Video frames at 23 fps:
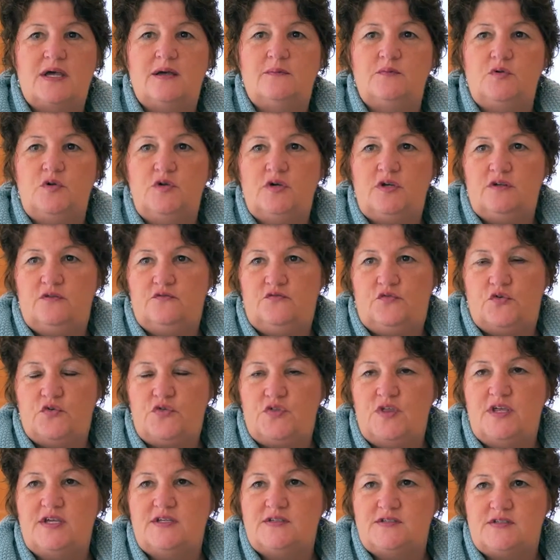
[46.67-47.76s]
I'm looking for
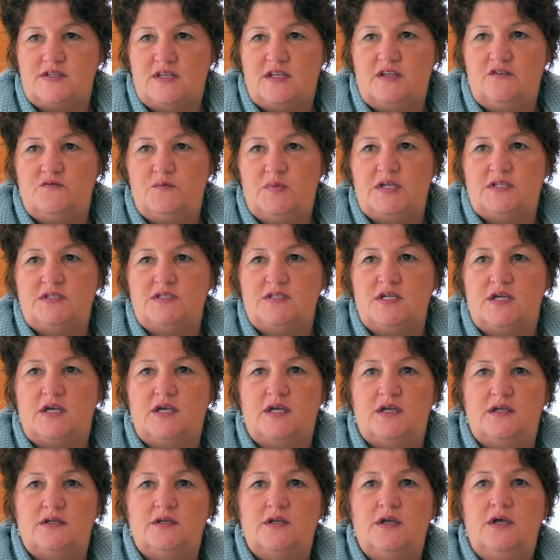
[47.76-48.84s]
things that have been
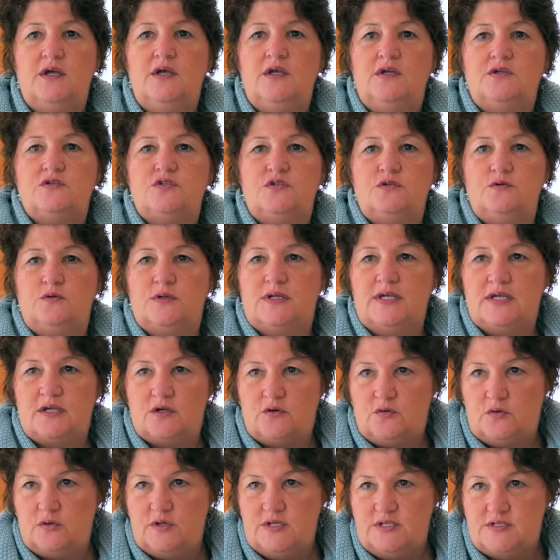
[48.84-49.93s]
done to
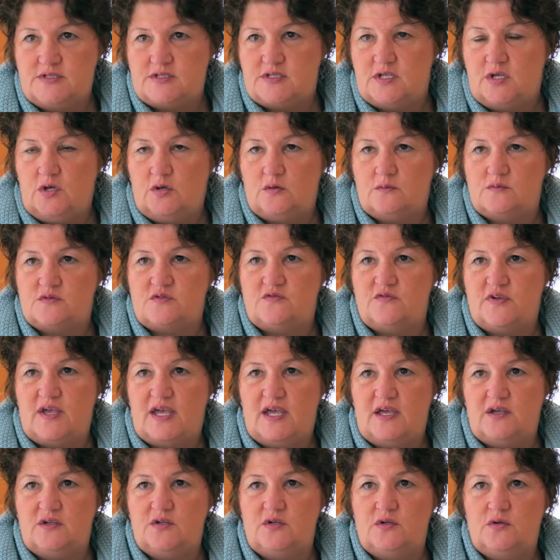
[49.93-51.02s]
increase the home's
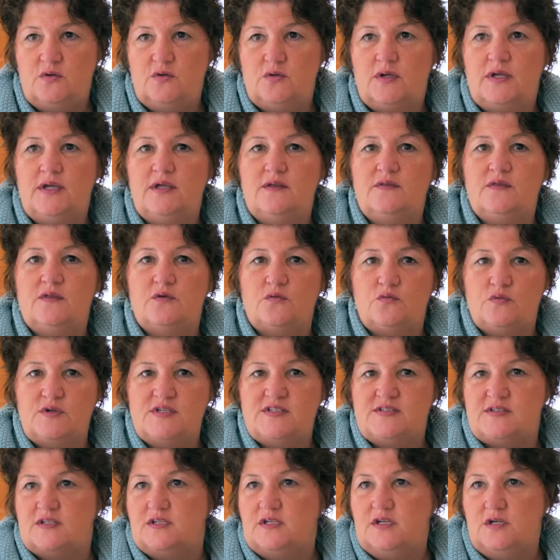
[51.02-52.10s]
value in the
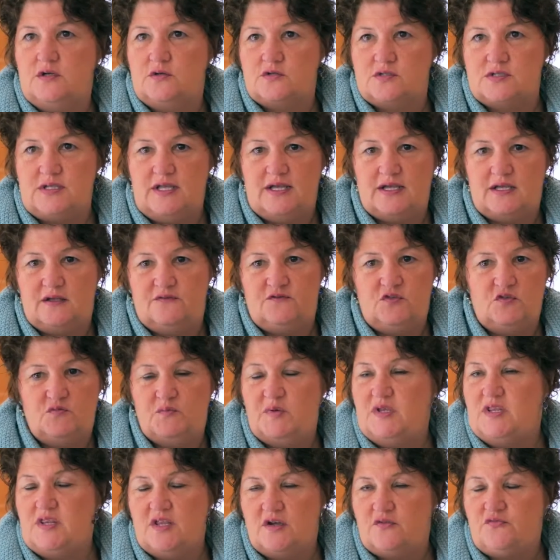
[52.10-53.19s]
recent years, like if you've
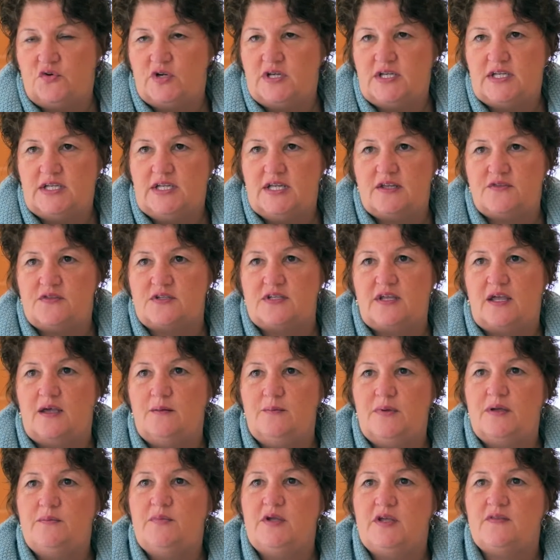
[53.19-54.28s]
been there for any length of time,
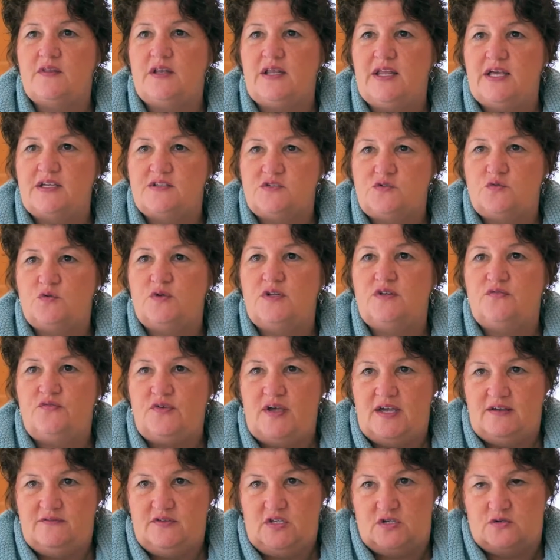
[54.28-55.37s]
maybe in the last 3 to
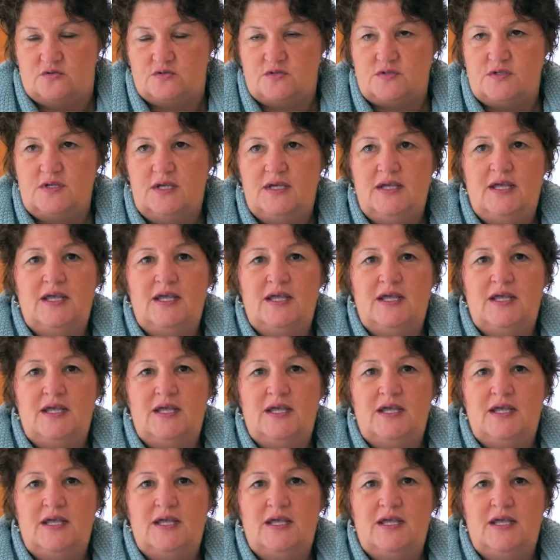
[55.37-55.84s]
5 years.